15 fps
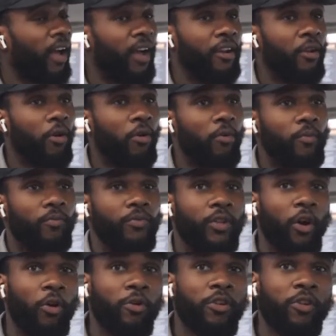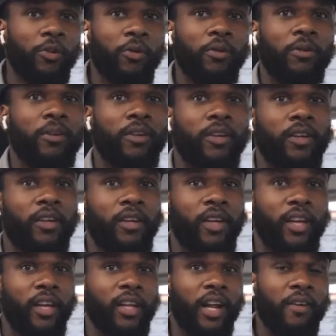I don't know you.
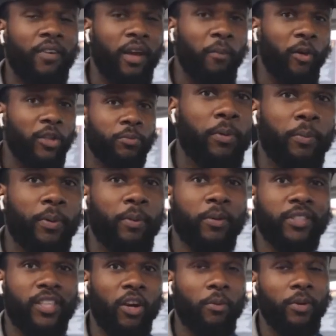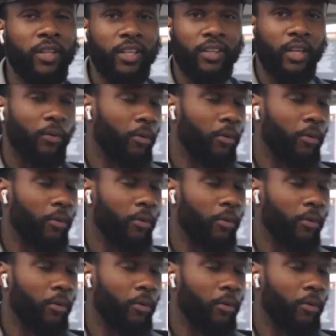And I've had multiple people tell me that